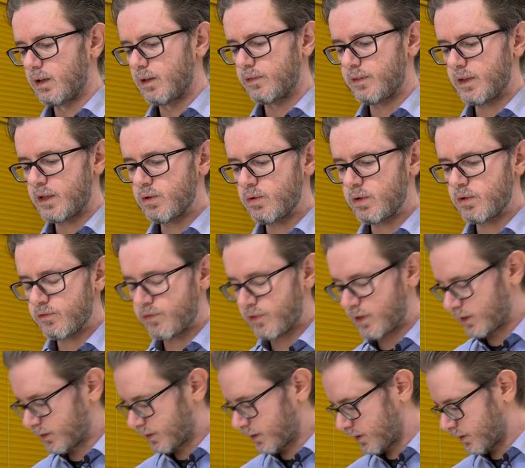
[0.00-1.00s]
The new
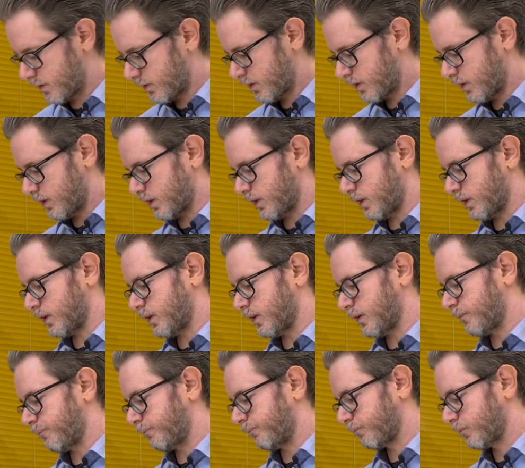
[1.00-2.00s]
inverter
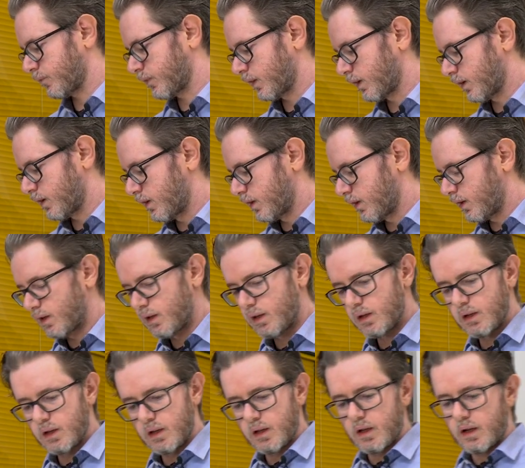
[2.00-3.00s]
um,
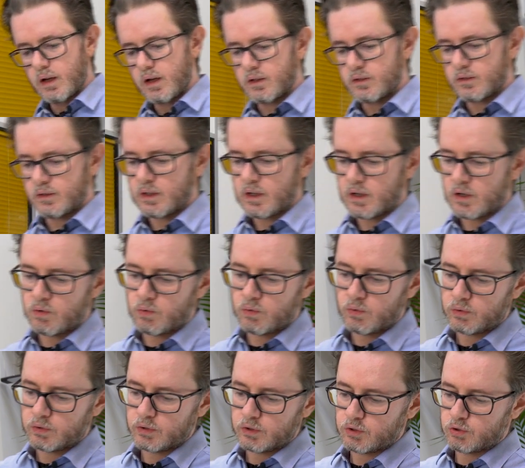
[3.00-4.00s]
has
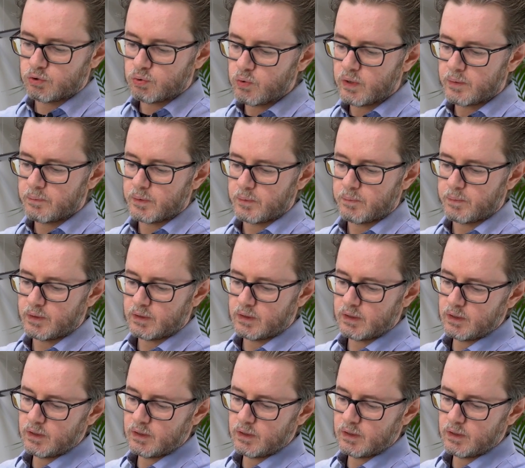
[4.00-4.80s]
now two MPPT